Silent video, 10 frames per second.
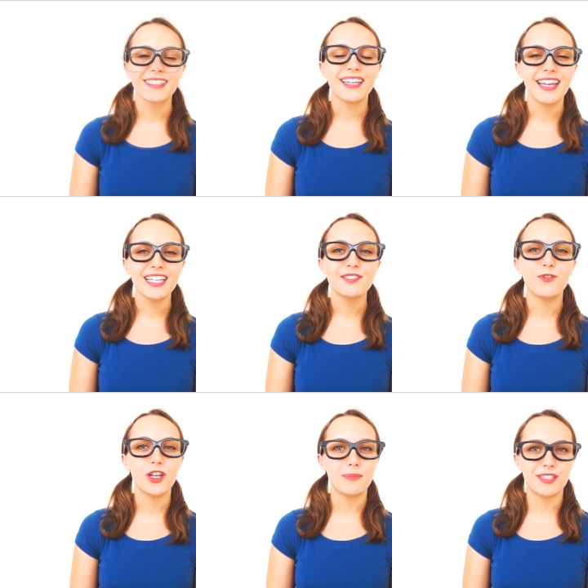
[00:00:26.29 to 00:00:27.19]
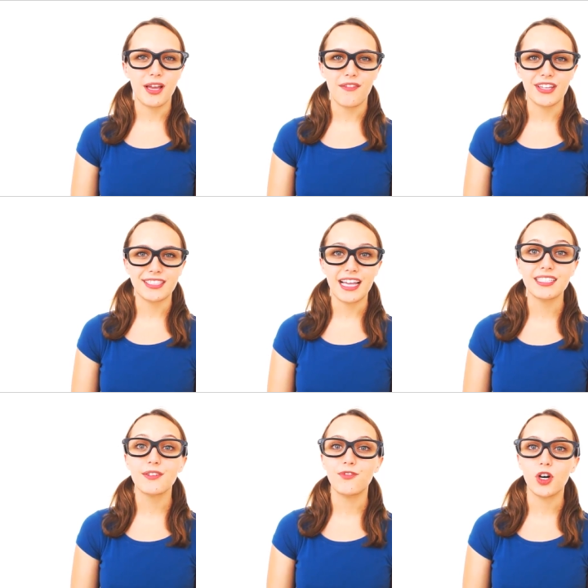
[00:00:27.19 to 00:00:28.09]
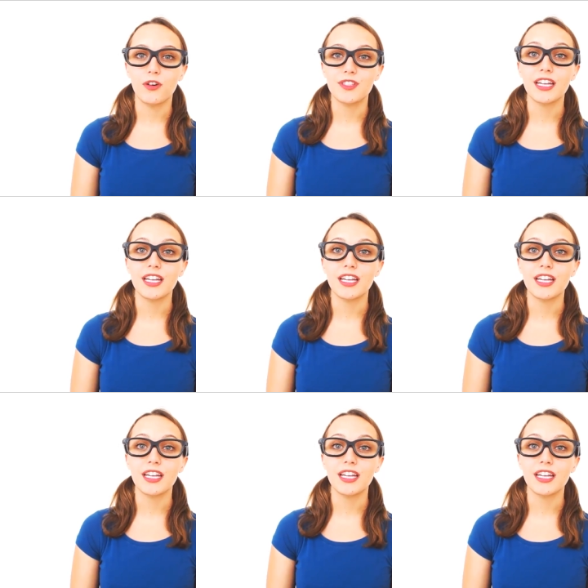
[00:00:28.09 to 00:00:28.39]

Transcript: Today's VoIP service has evolved